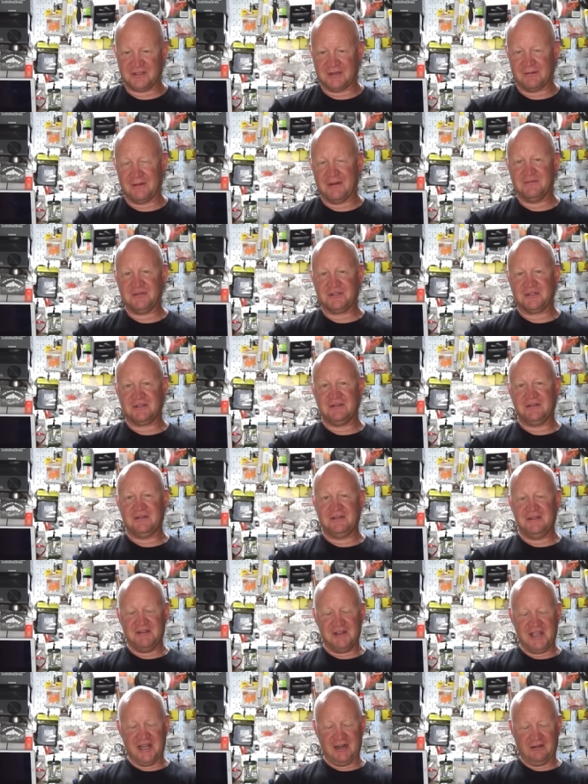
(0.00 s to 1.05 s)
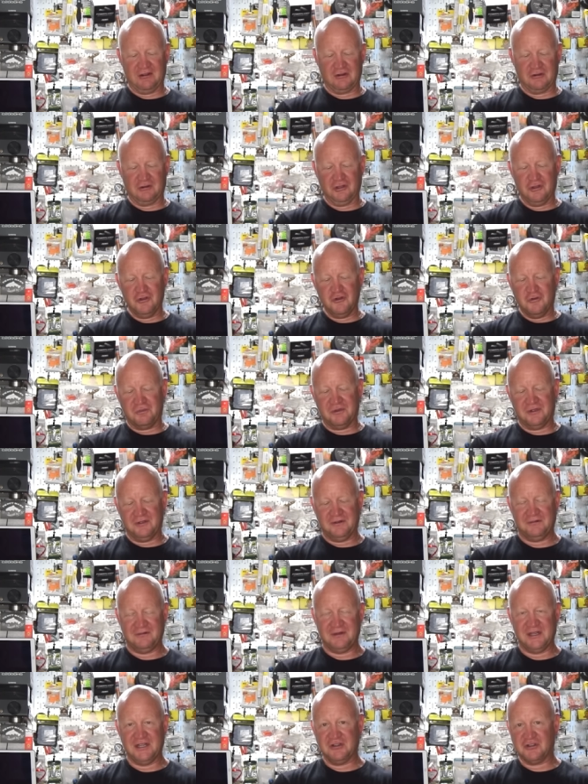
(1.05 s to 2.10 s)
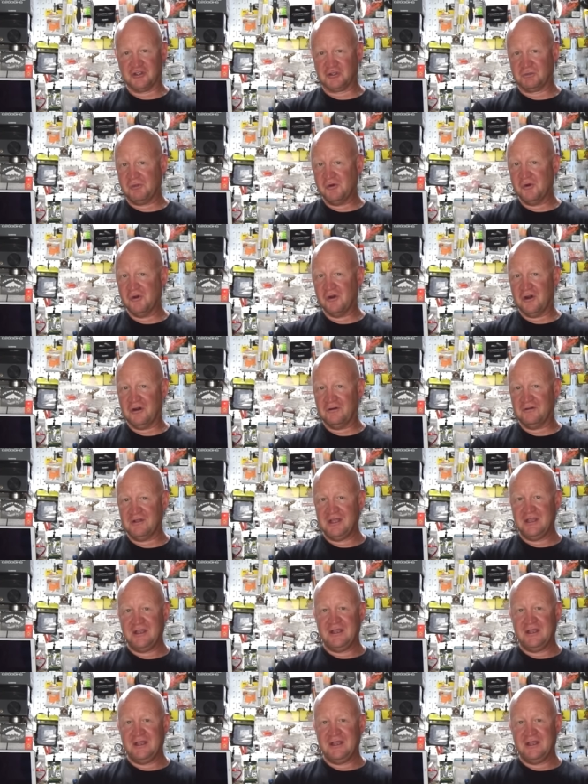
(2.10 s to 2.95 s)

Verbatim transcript: sometimes you get a little loop in your spool.